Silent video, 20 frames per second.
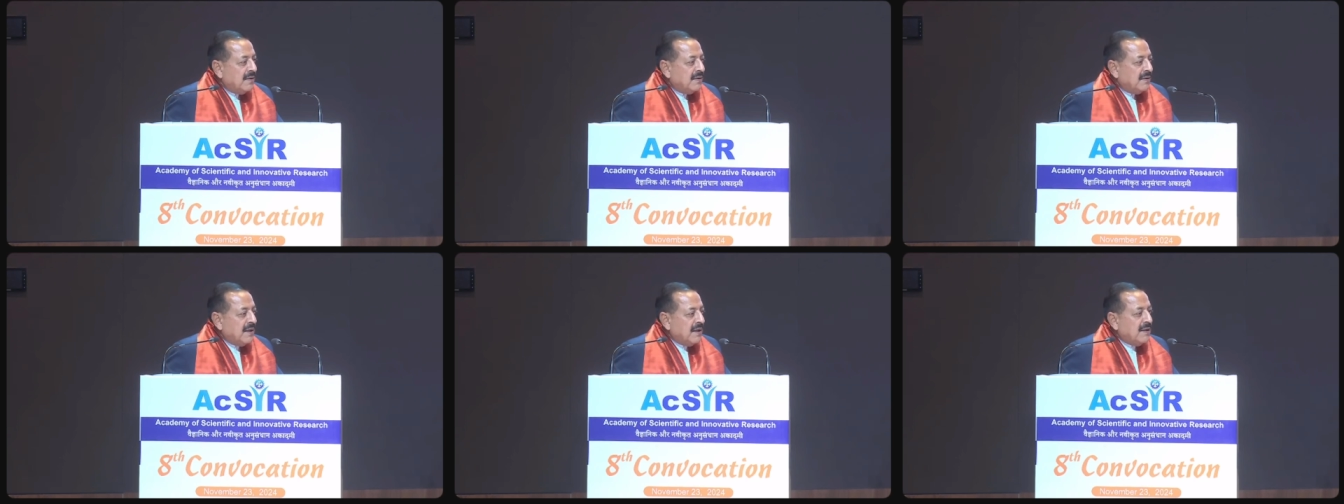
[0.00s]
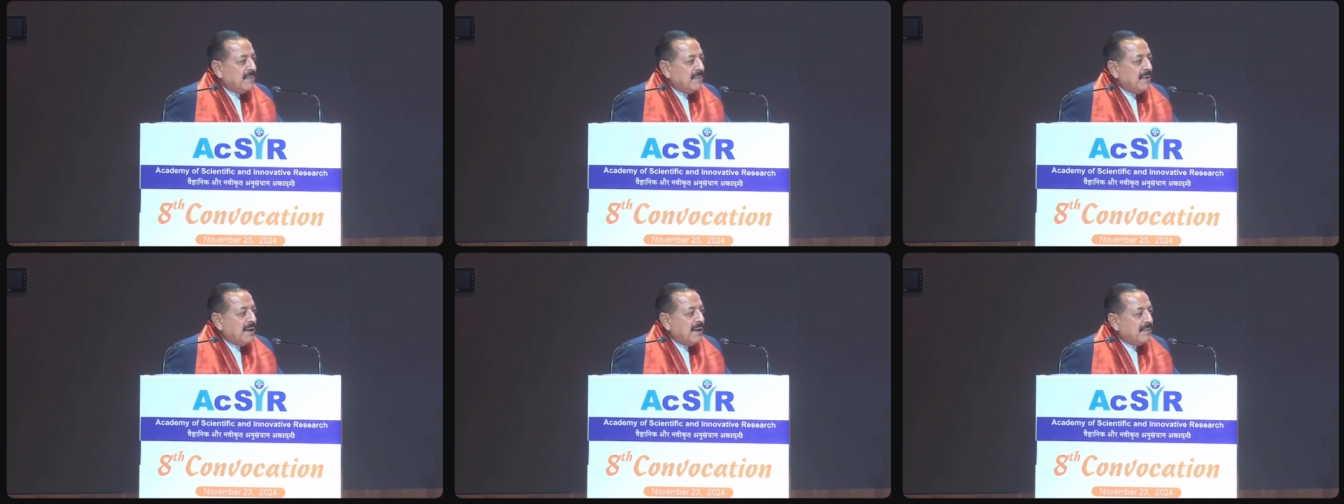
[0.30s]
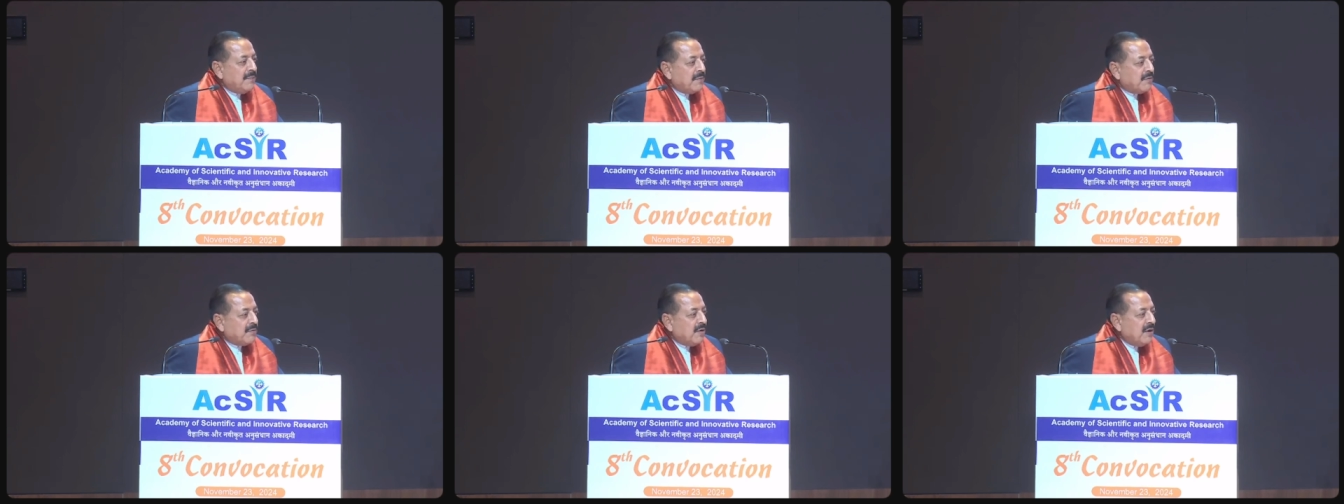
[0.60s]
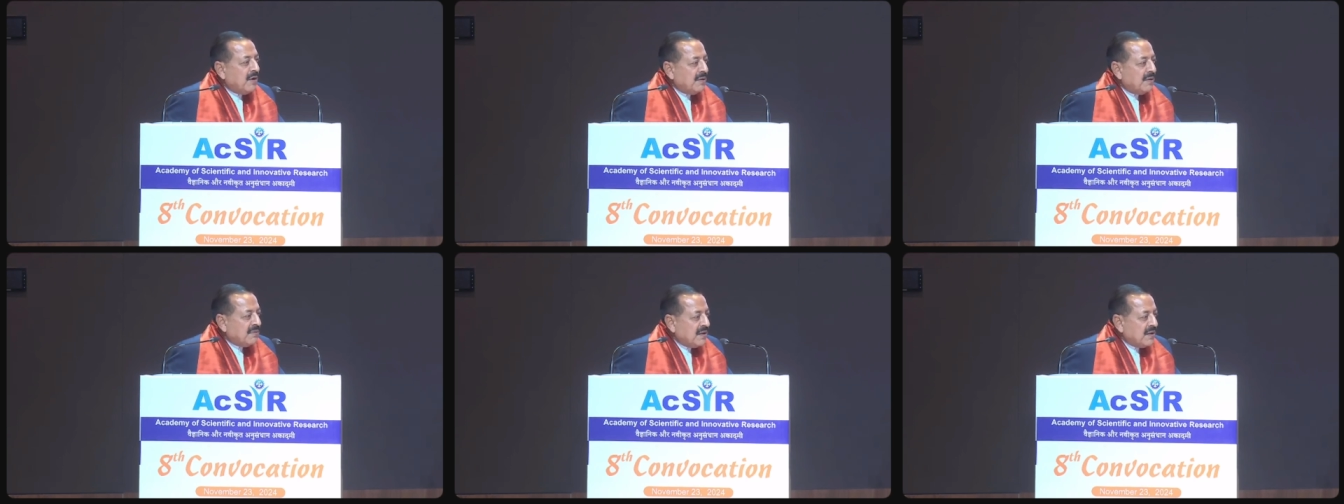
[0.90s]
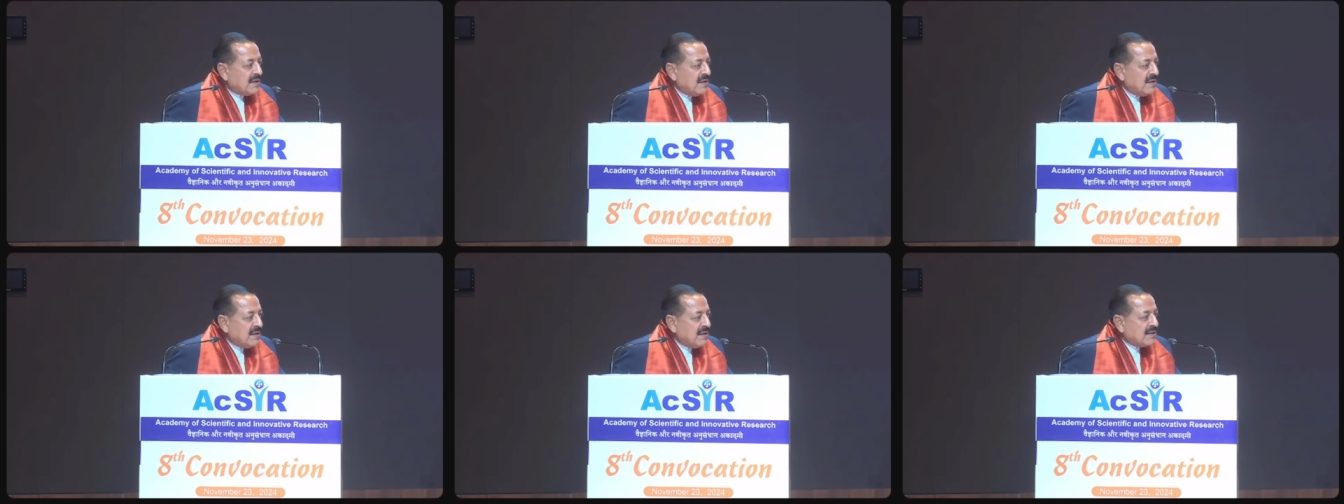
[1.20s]
that the minimum
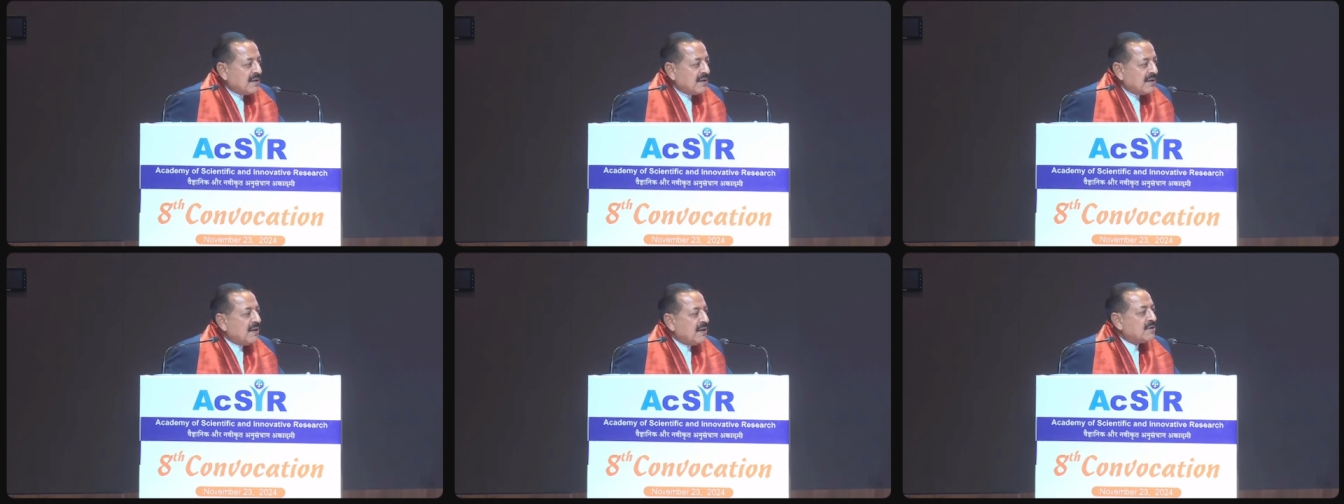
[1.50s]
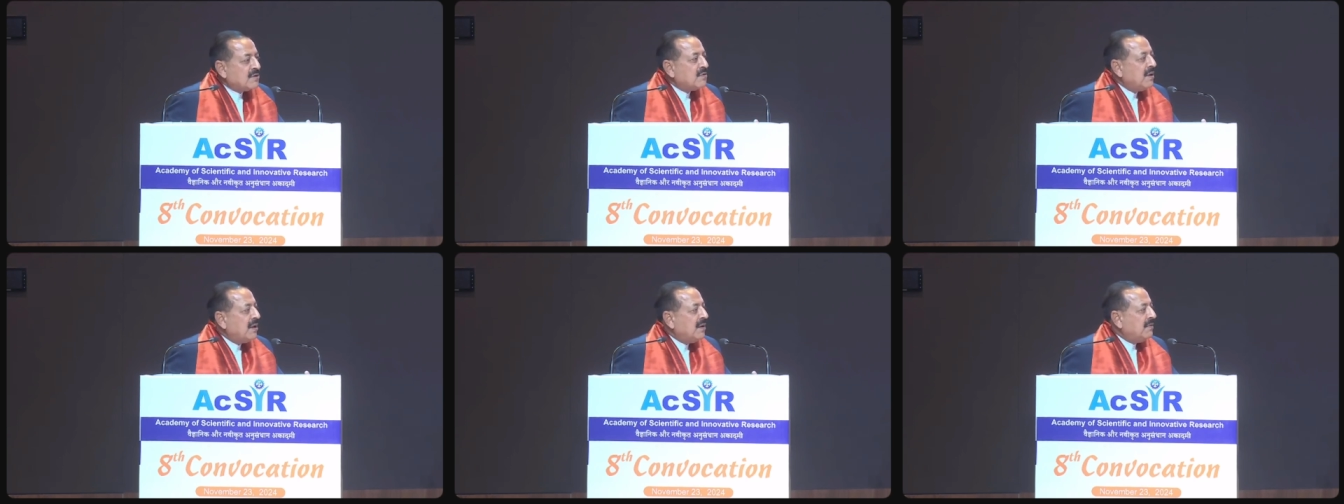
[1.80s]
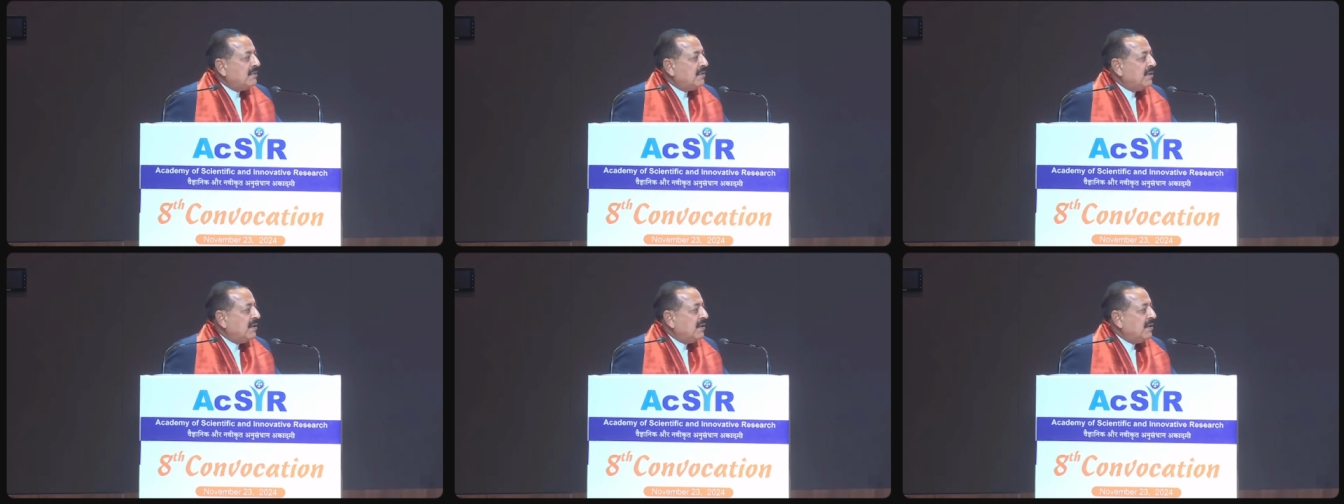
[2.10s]
qualification is class 12.